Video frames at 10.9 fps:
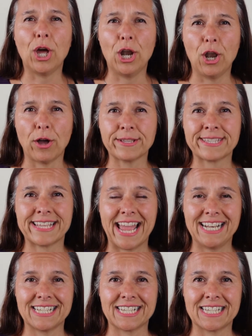a lost
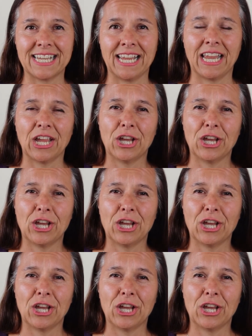entity.